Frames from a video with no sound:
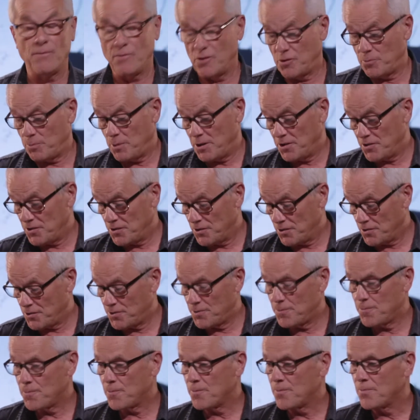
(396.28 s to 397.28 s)
of the
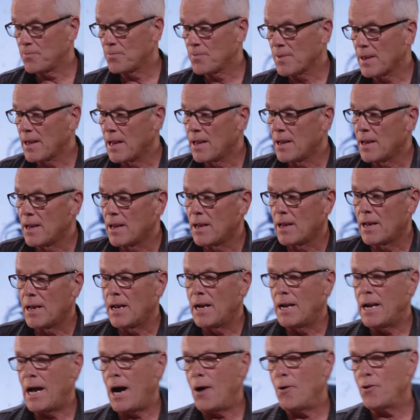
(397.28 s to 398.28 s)
species.
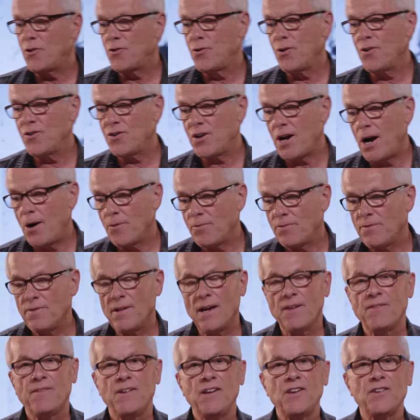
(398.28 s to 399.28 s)
Now it turns
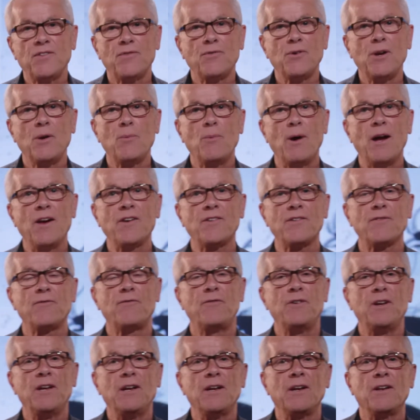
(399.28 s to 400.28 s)
out that these three ways
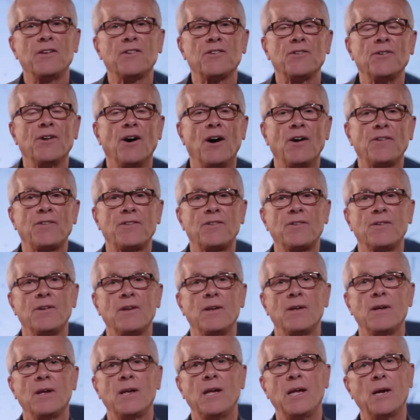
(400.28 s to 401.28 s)
of feeding is not
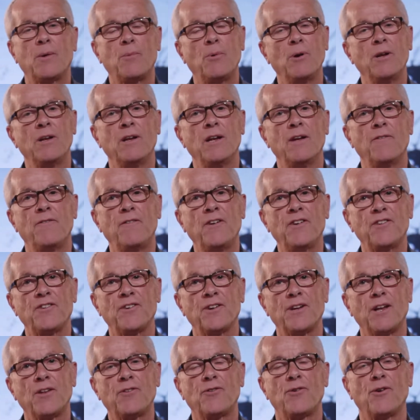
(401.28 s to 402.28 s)
equally
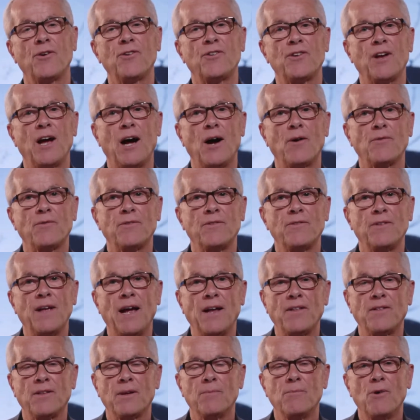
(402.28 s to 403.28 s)
efficient. It turns out
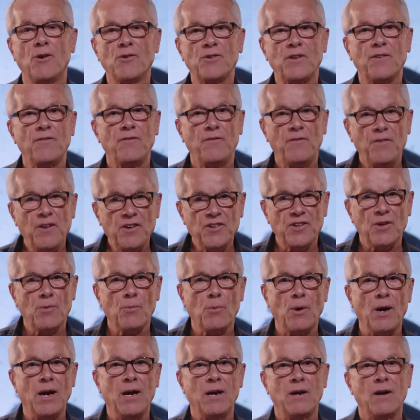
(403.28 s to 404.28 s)
that the most
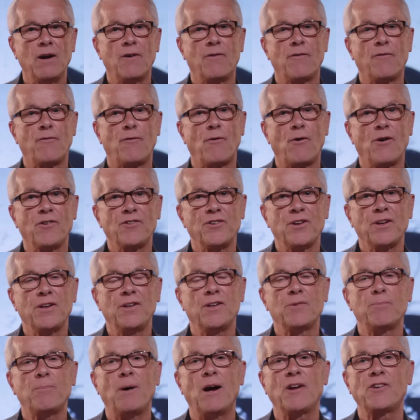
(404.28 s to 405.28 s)
efficient way of foraging
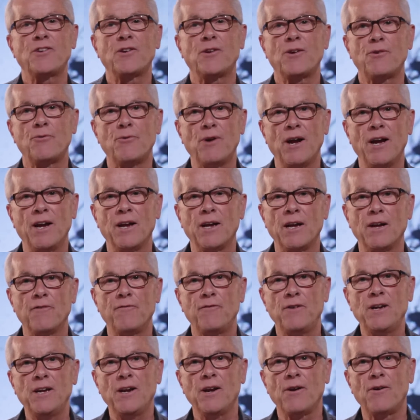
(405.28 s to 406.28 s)
is by creating a
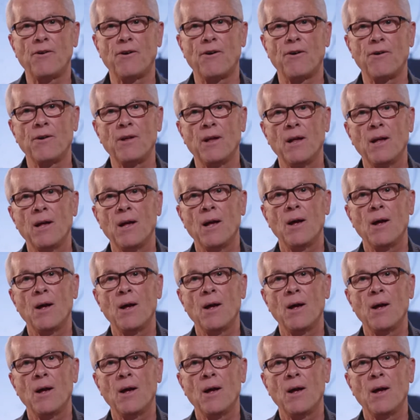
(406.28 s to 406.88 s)
feeding current,